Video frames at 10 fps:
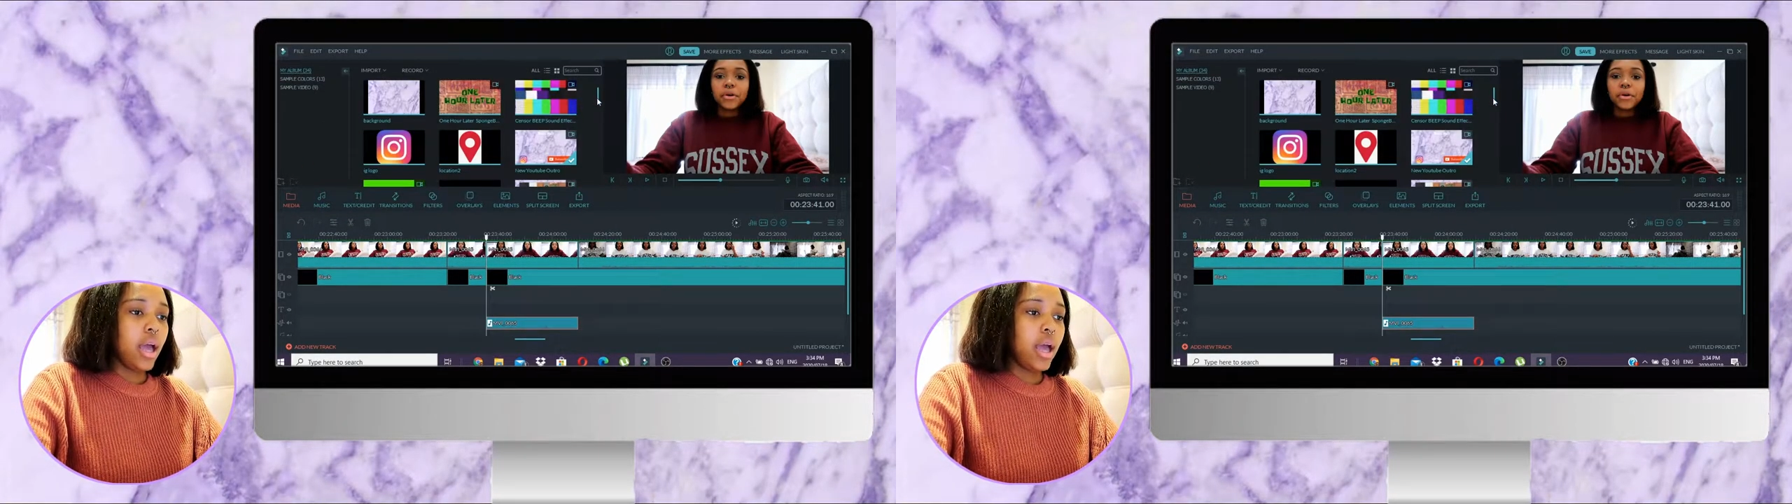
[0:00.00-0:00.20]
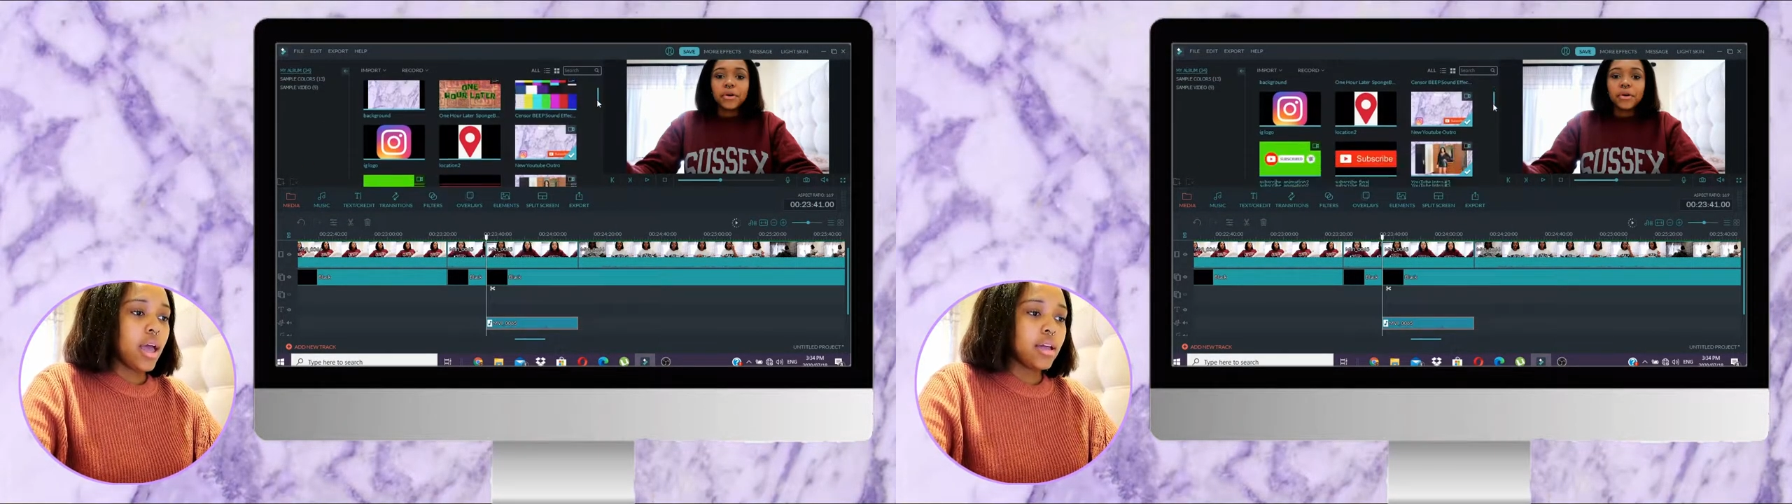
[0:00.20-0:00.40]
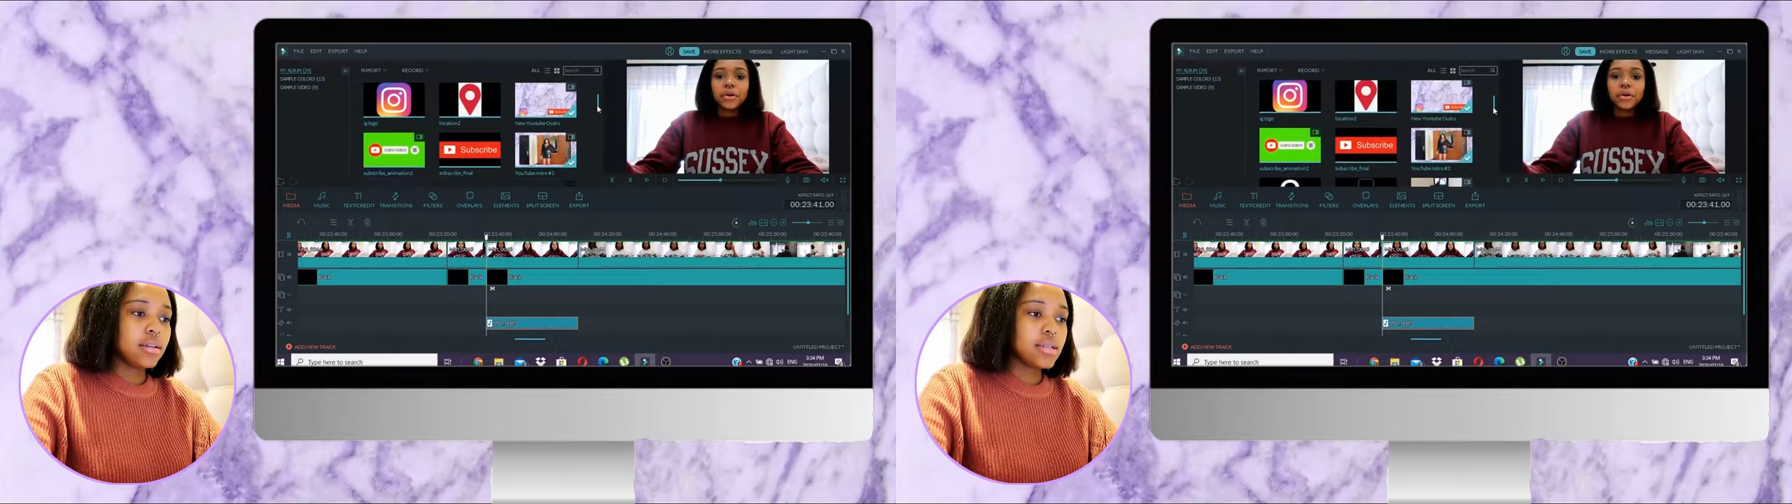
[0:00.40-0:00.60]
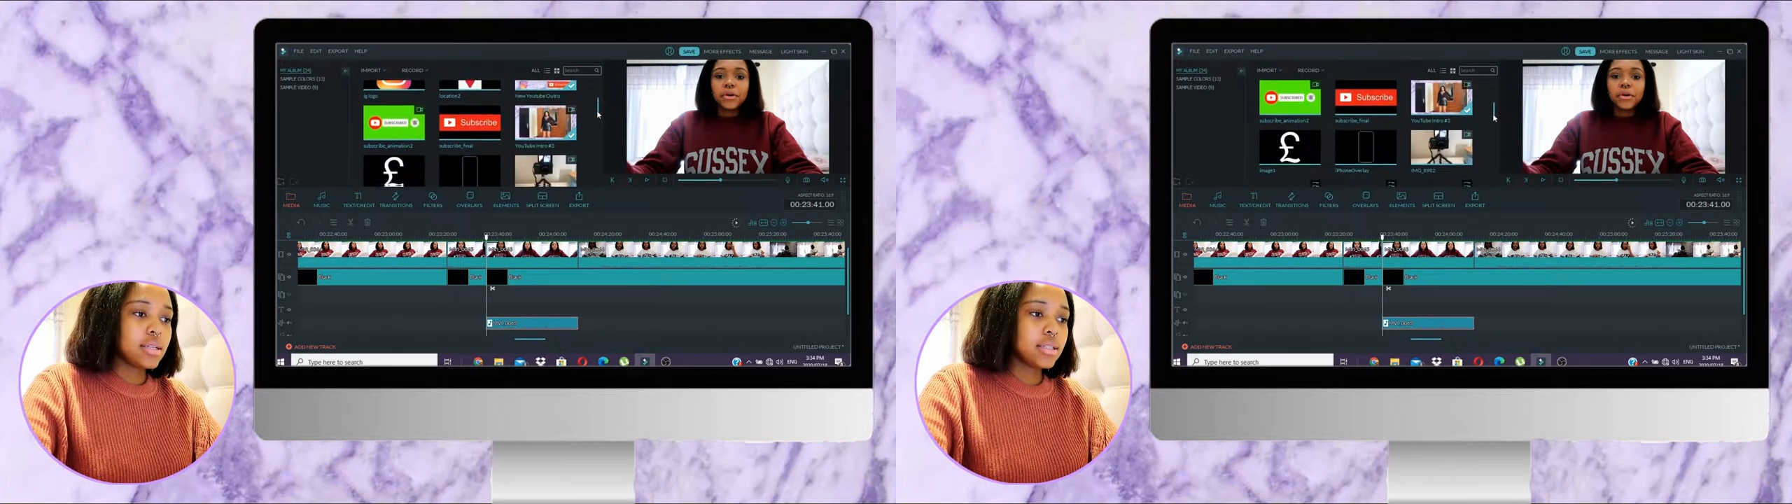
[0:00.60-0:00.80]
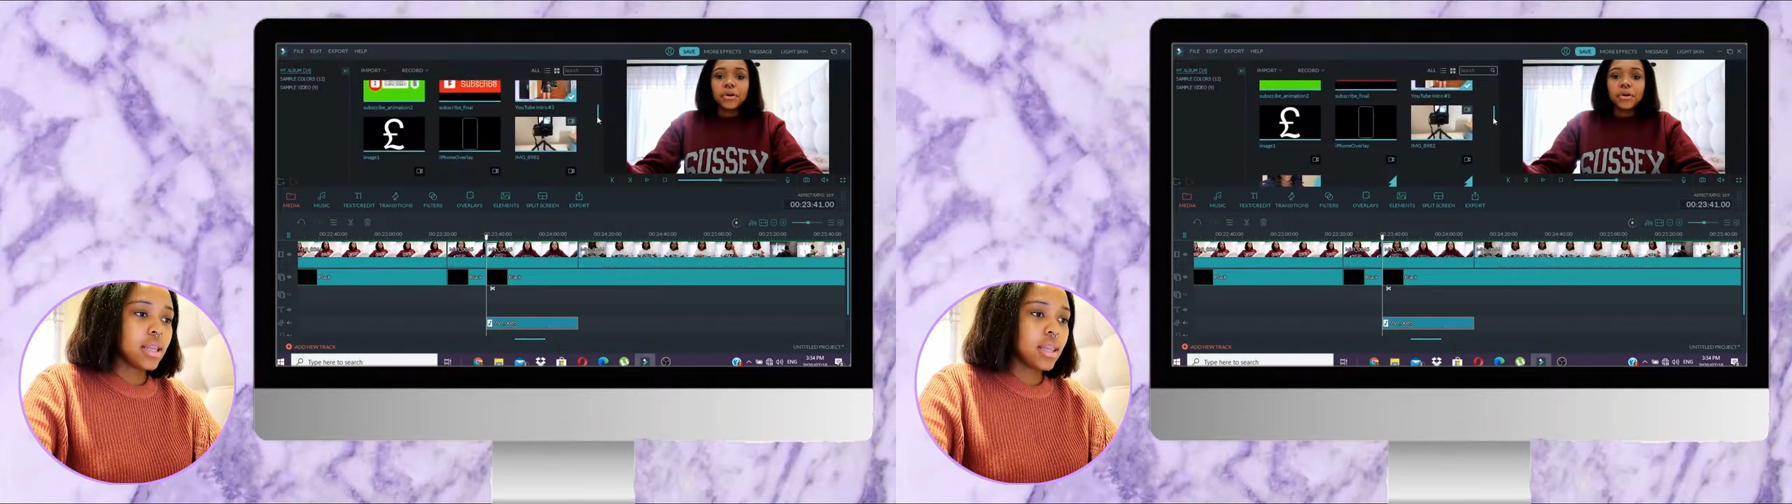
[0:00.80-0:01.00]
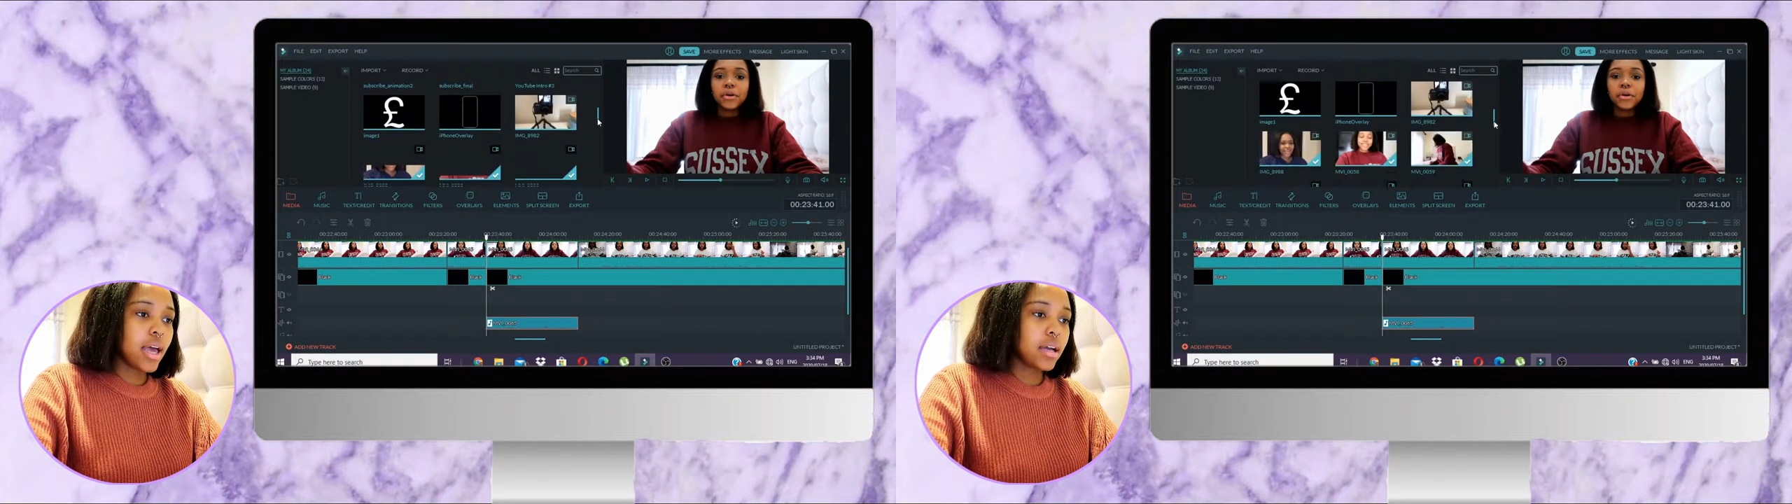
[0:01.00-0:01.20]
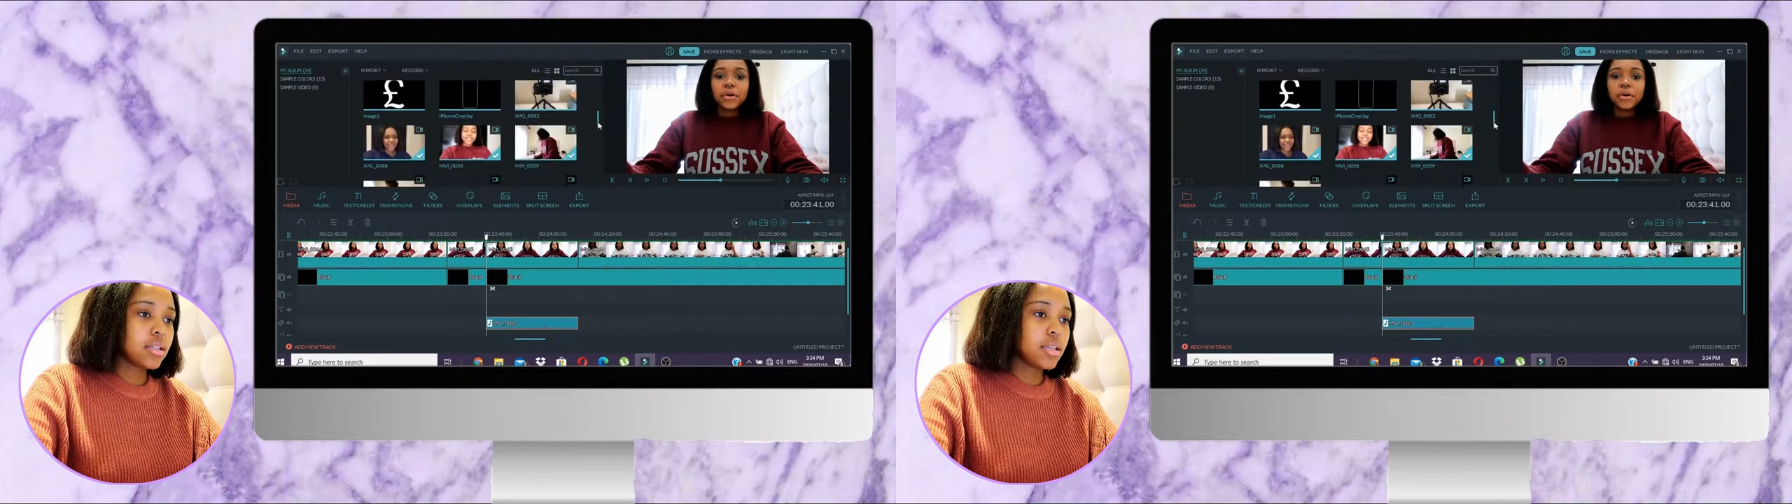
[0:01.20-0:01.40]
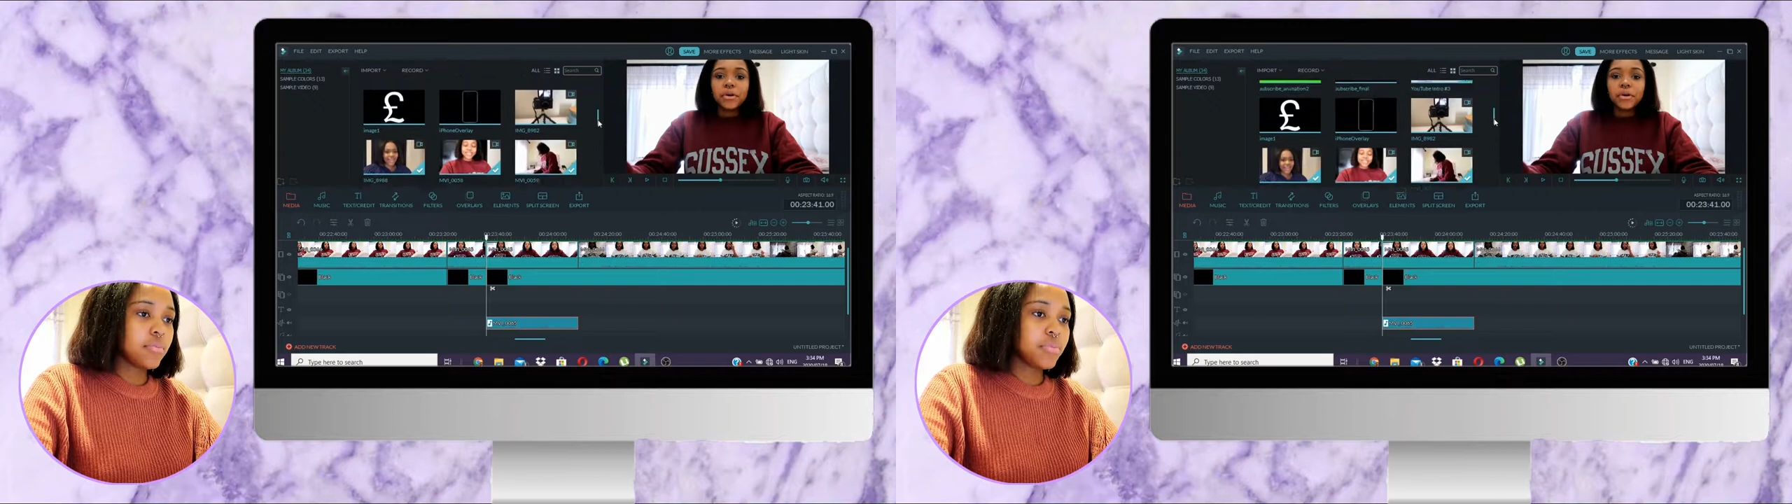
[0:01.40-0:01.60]
and
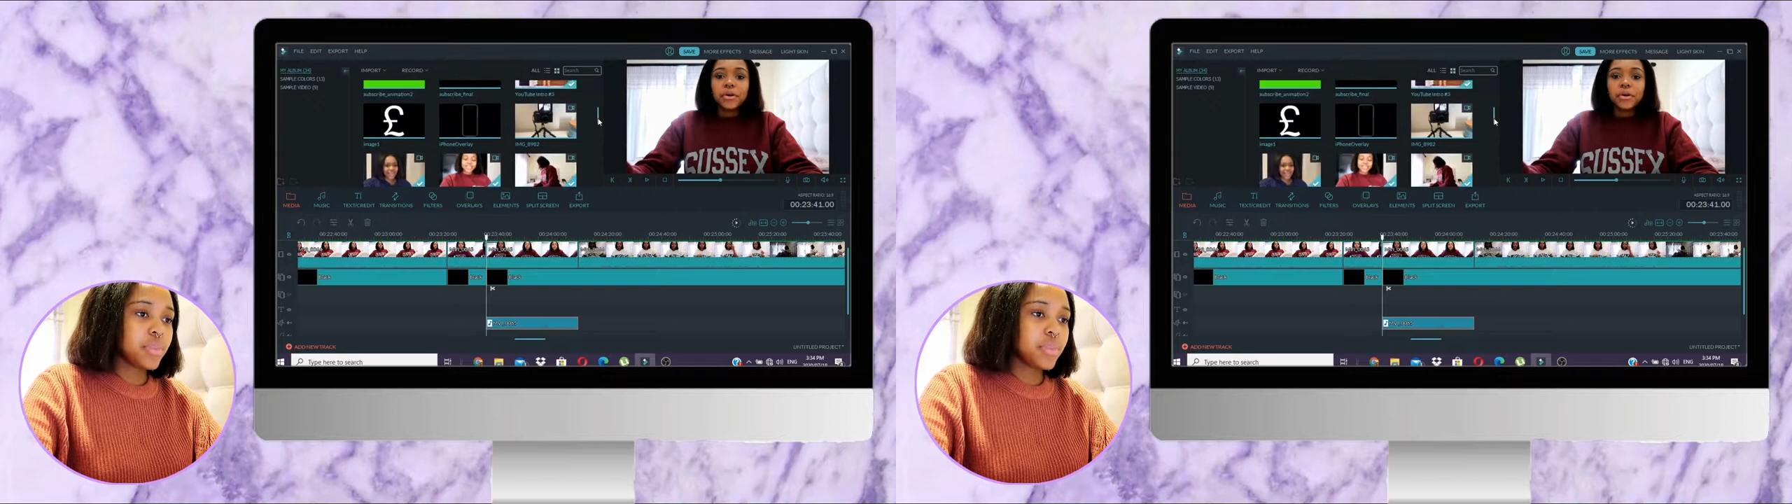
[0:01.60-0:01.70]
select